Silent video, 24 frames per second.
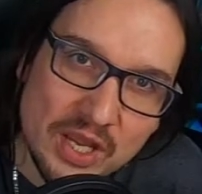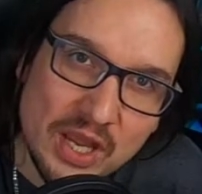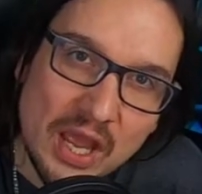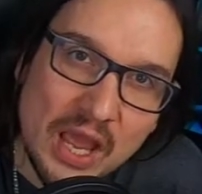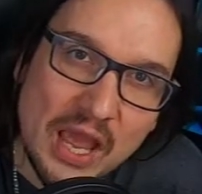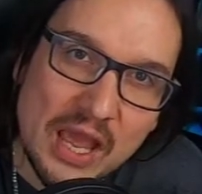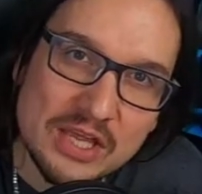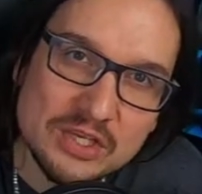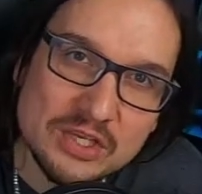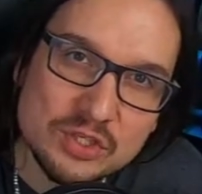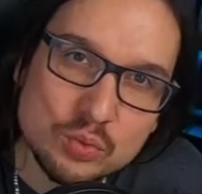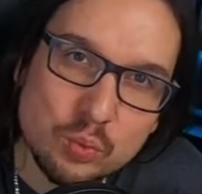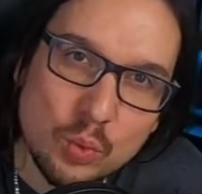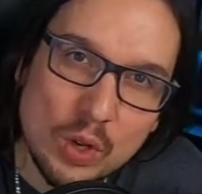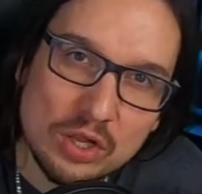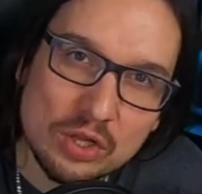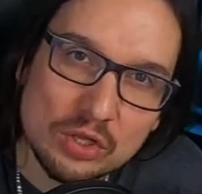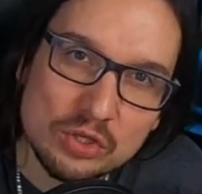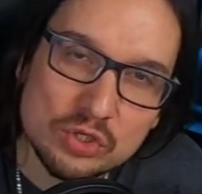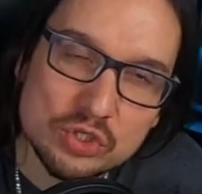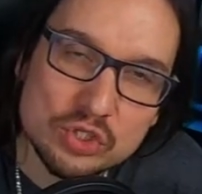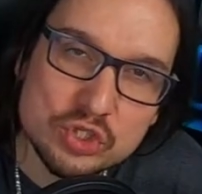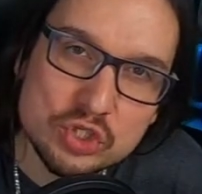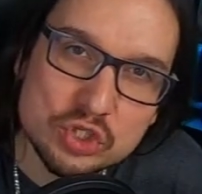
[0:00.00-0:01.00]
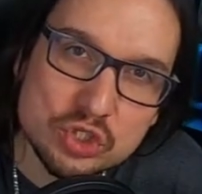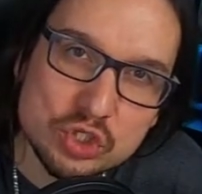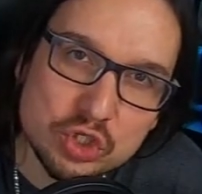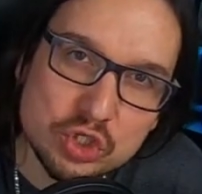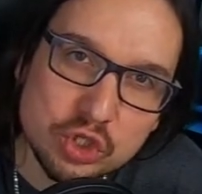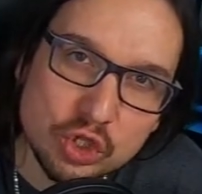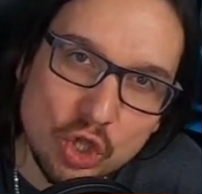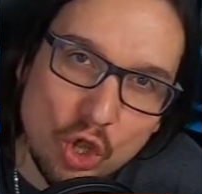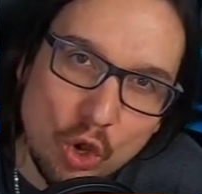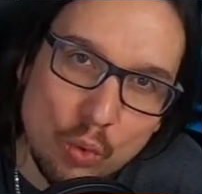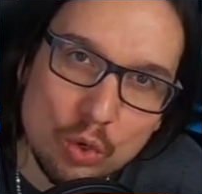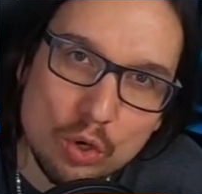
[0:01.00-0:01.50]
as well as
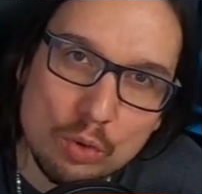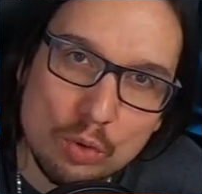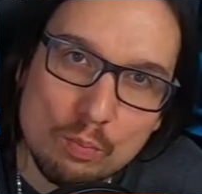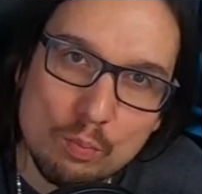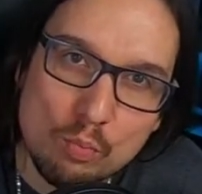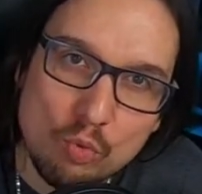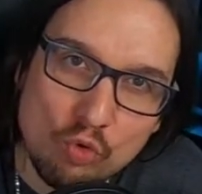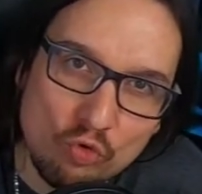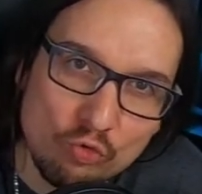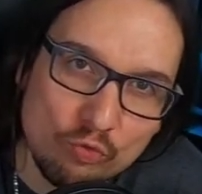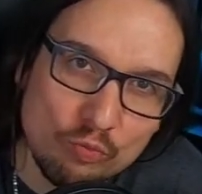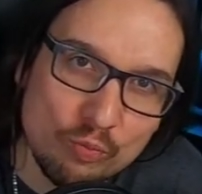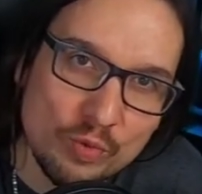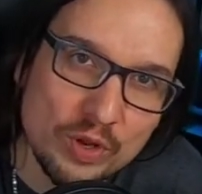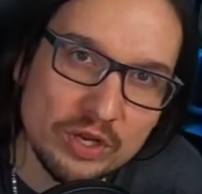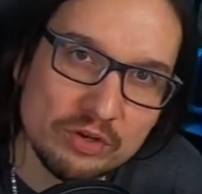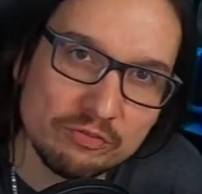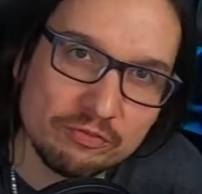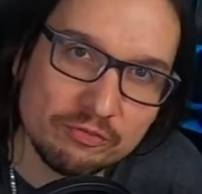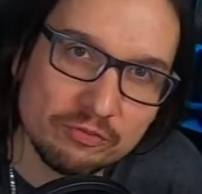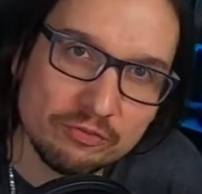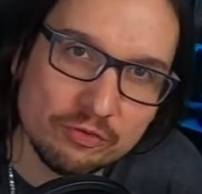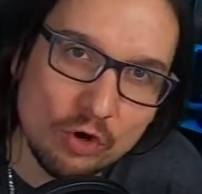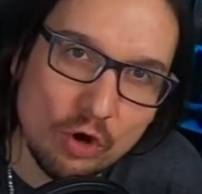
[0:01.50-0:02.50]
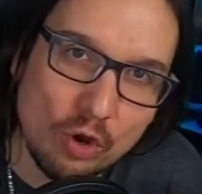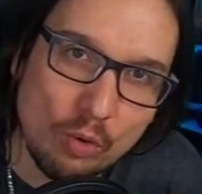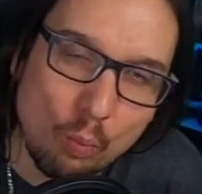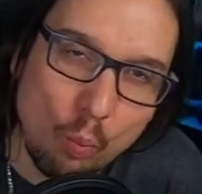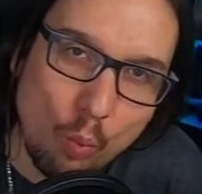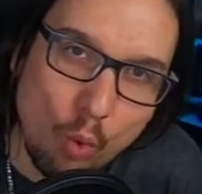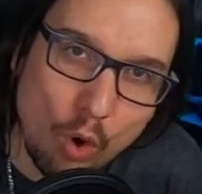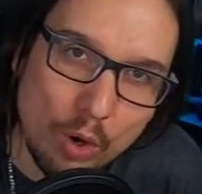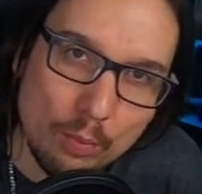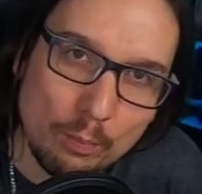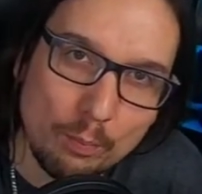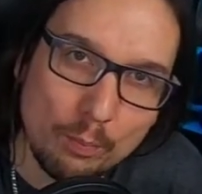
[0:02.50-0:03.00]
slower movement from
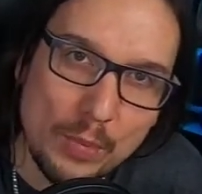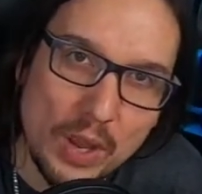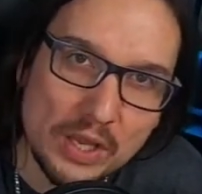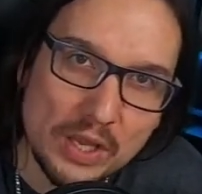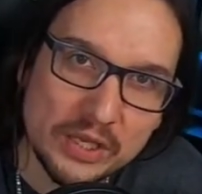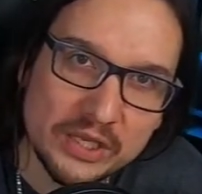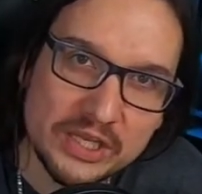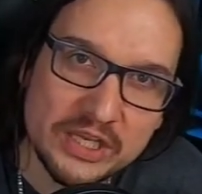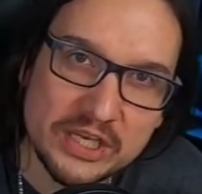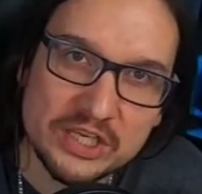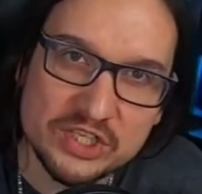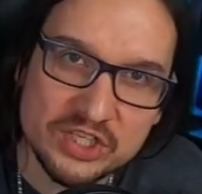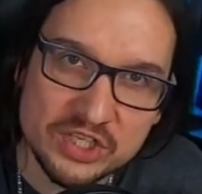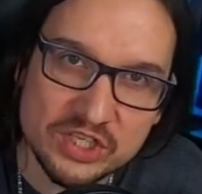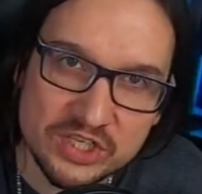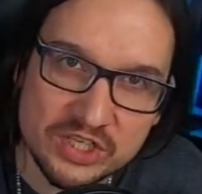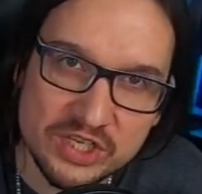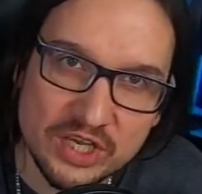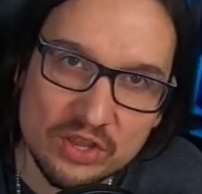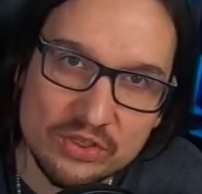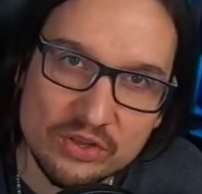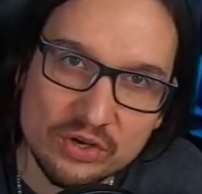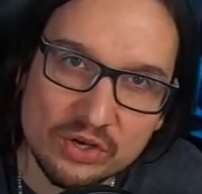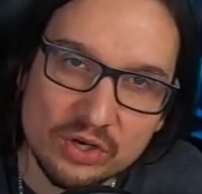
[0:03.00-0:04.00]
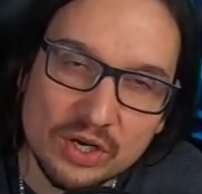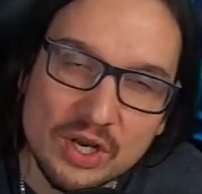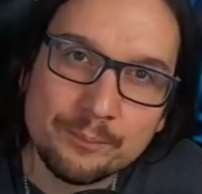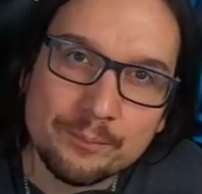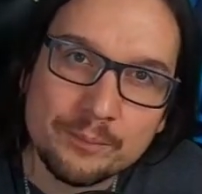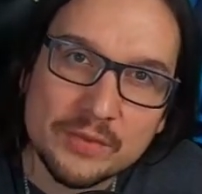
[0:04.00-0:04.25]
one key to the other.